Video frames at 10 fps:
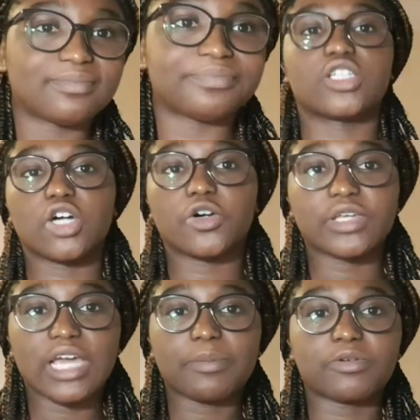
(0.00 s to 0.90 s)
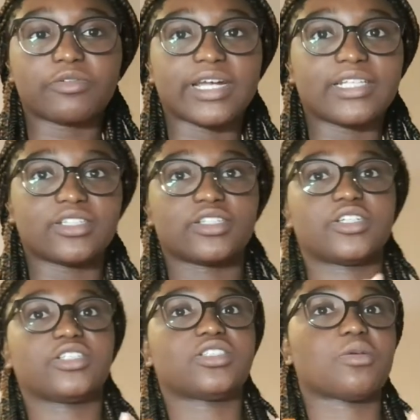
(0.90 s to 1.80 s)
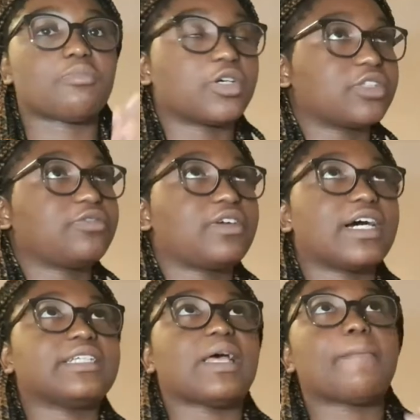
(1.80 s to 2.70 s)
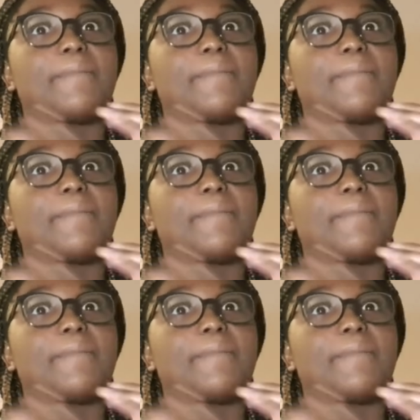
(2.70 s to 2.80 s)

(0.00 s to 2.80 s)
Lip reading: The Golgi apparatus modifies and